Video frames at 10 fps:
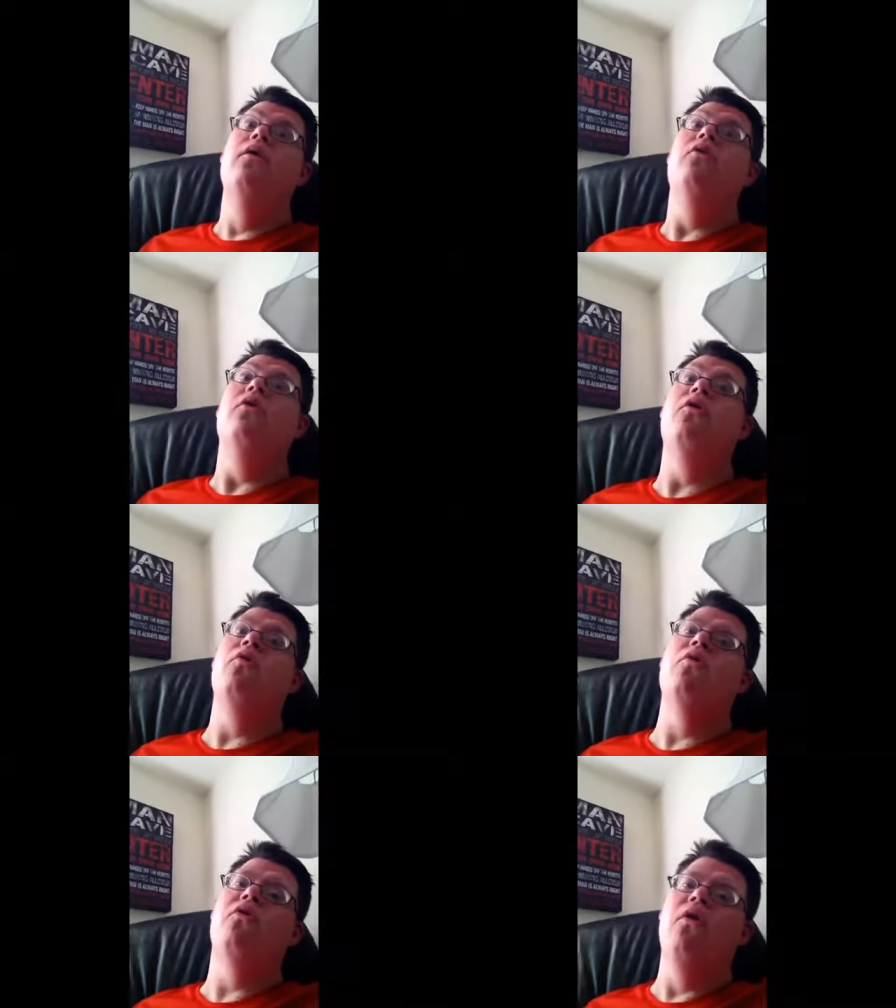to
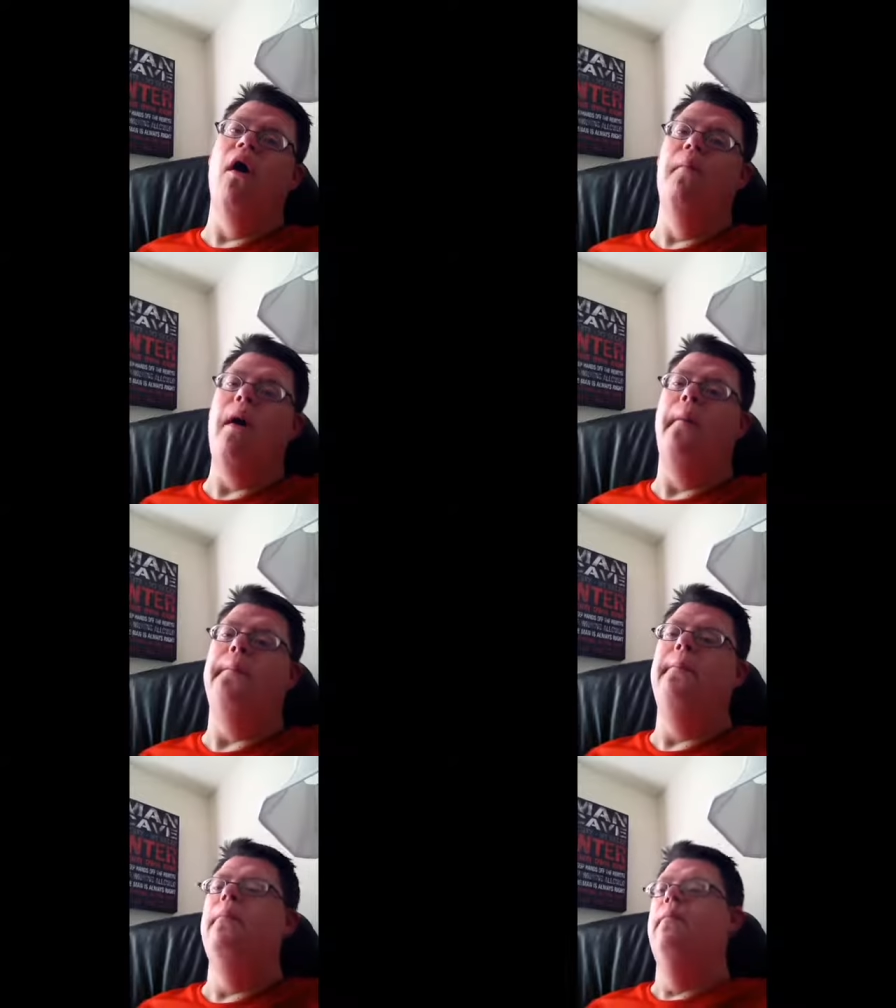do some
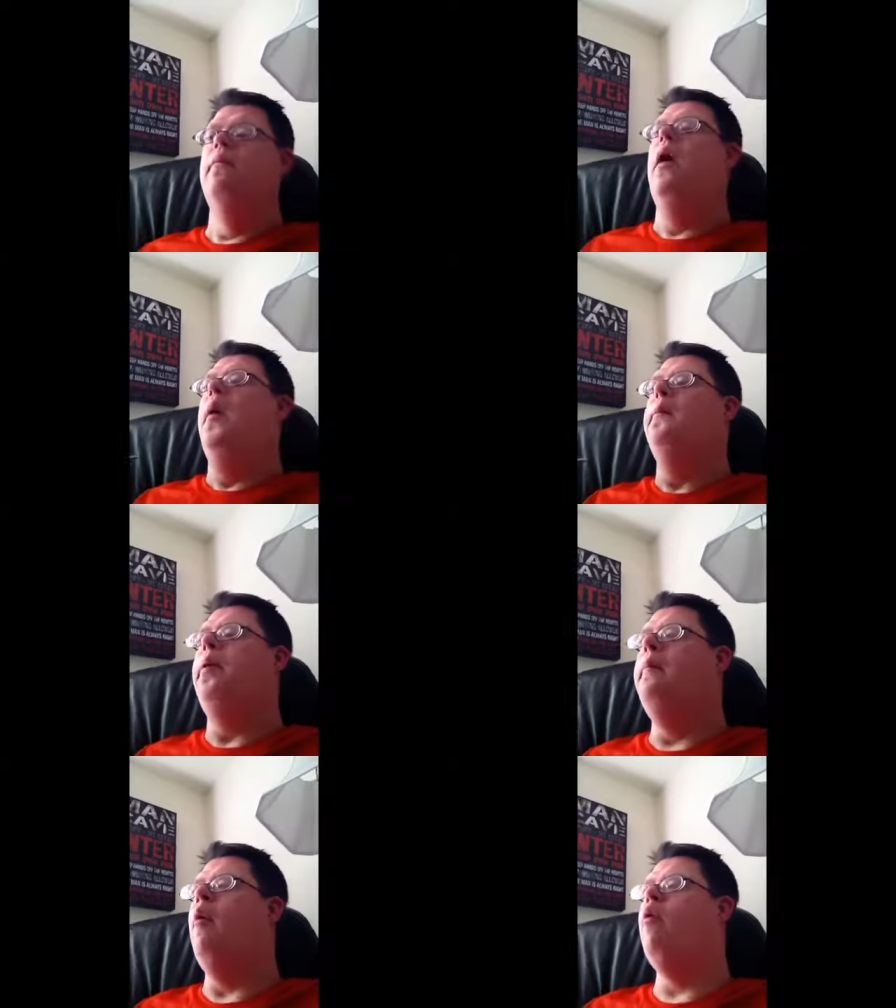
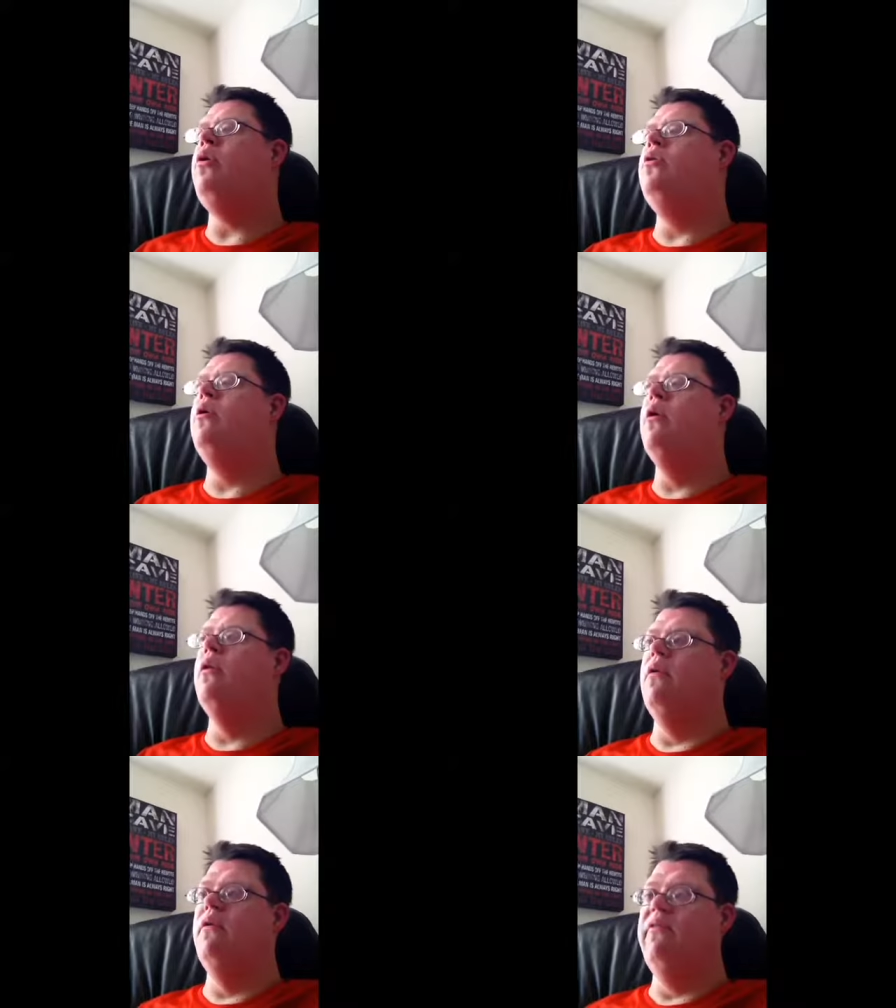
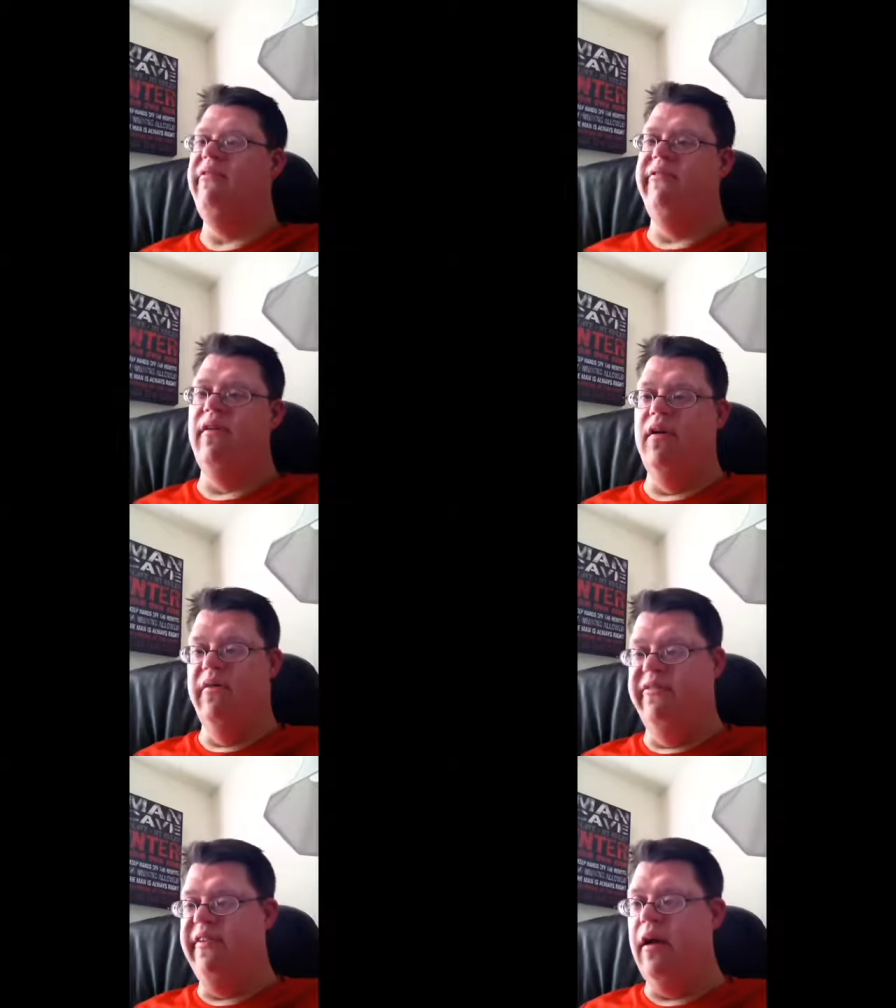promotional
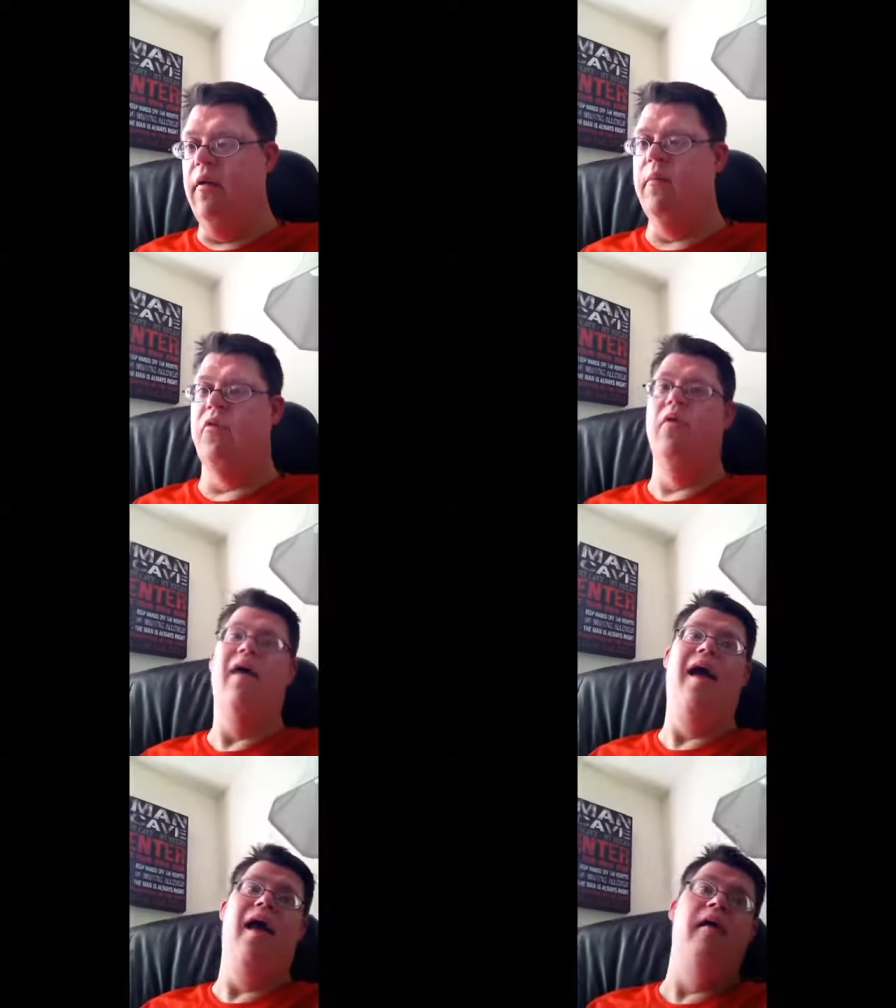films
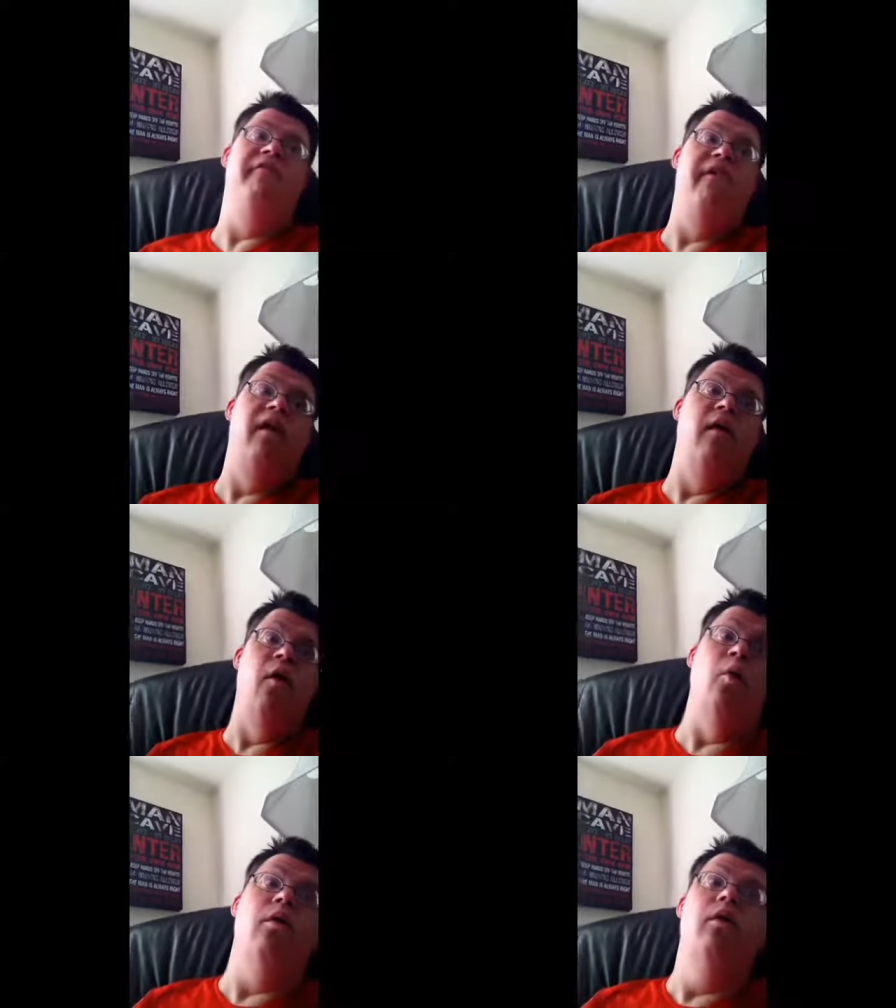and
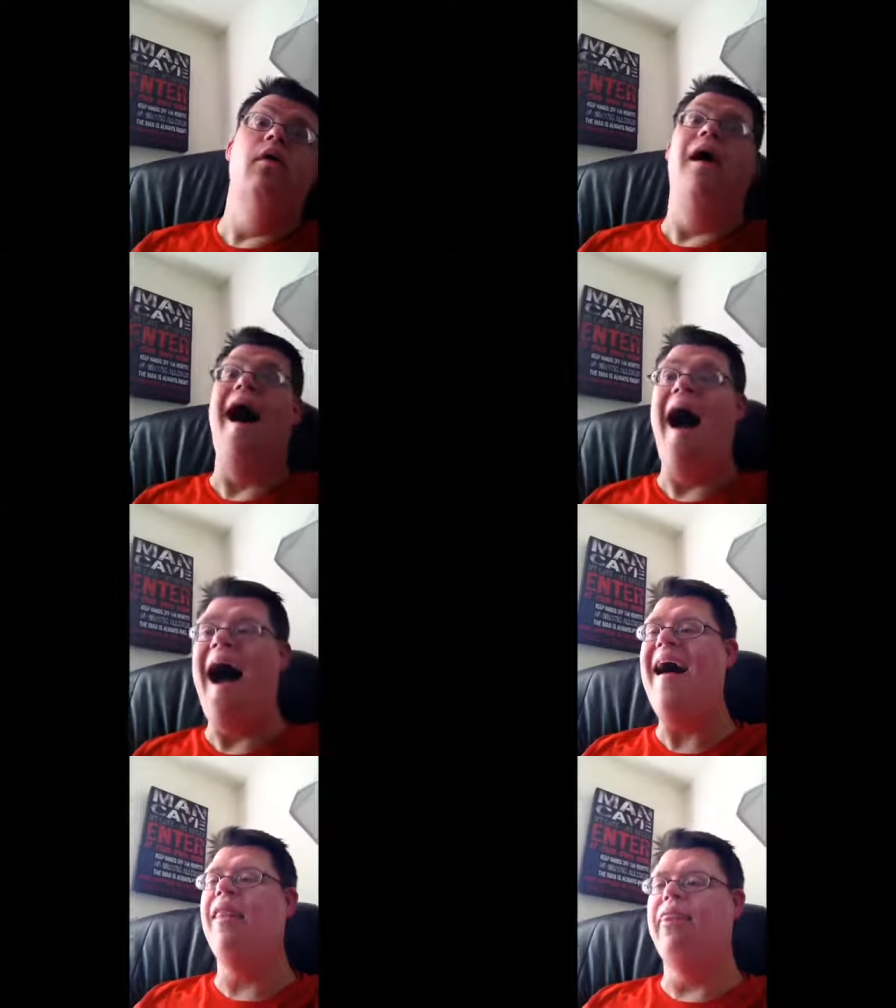video
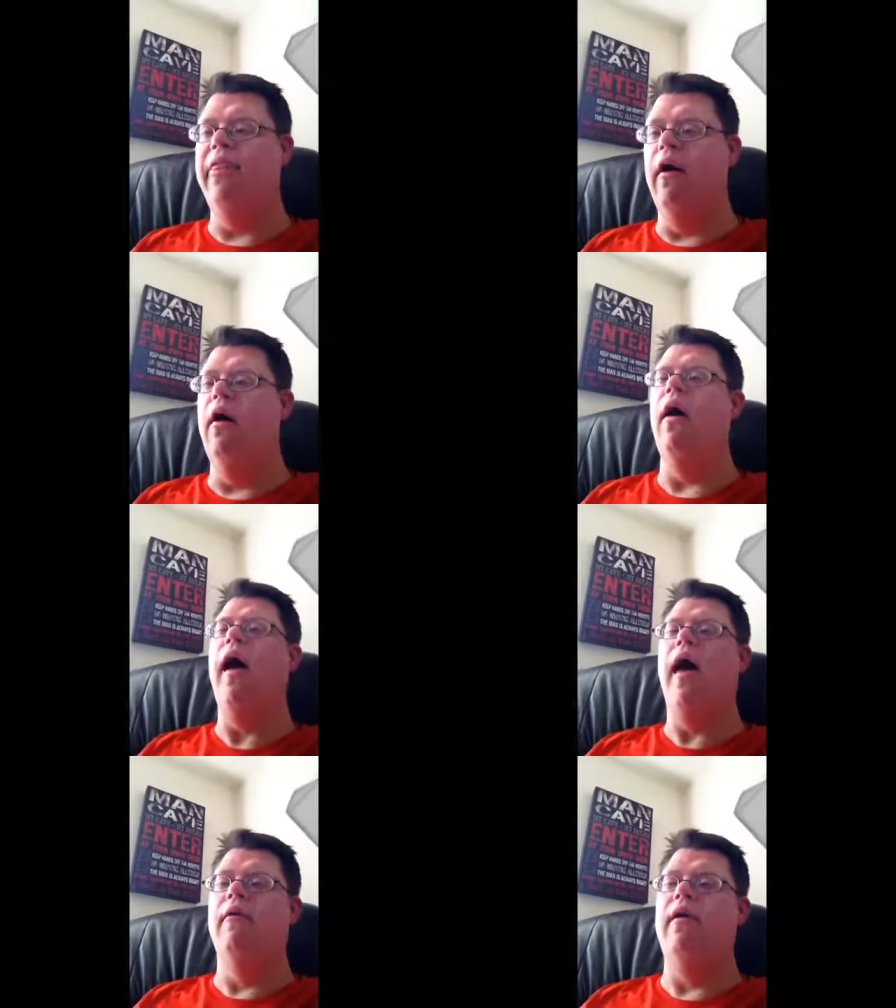on the
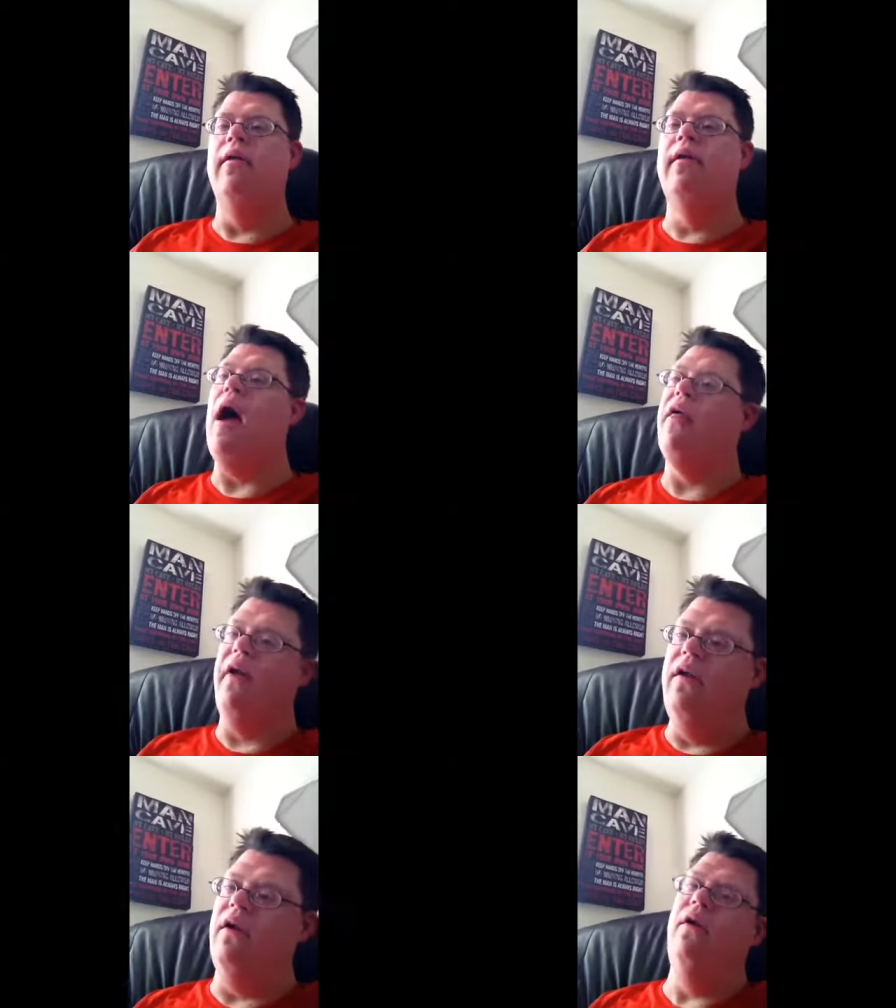Adirondack
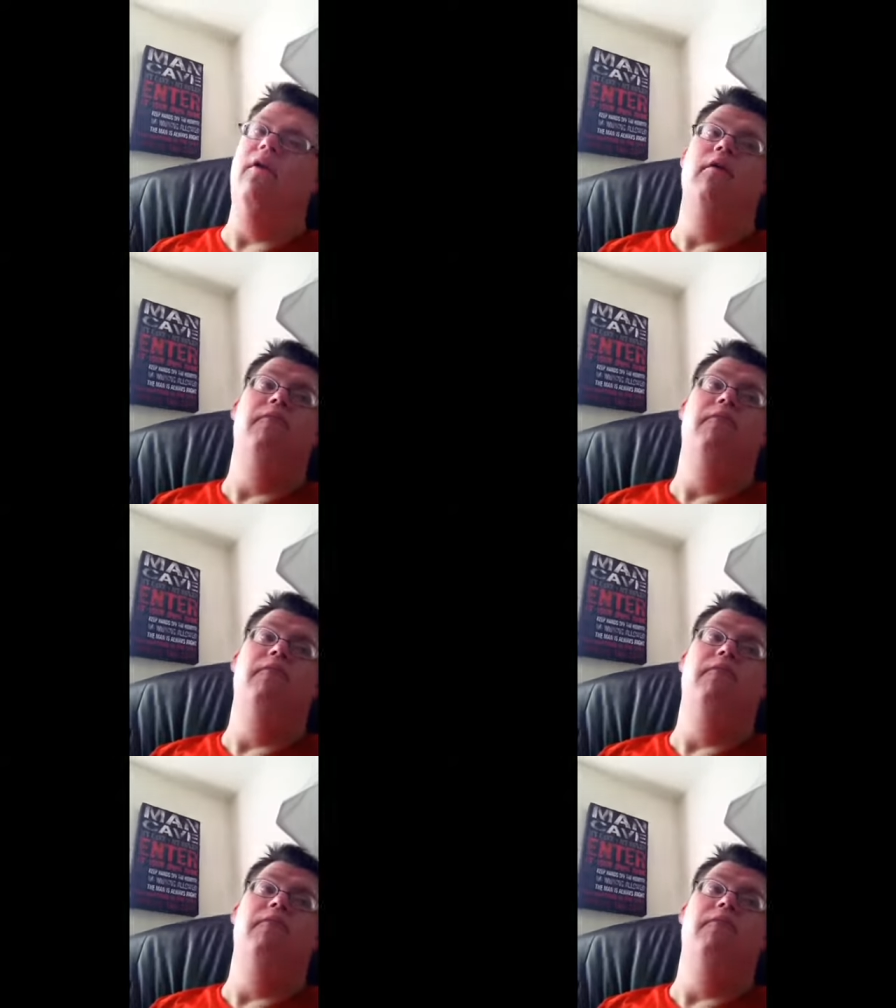Thunder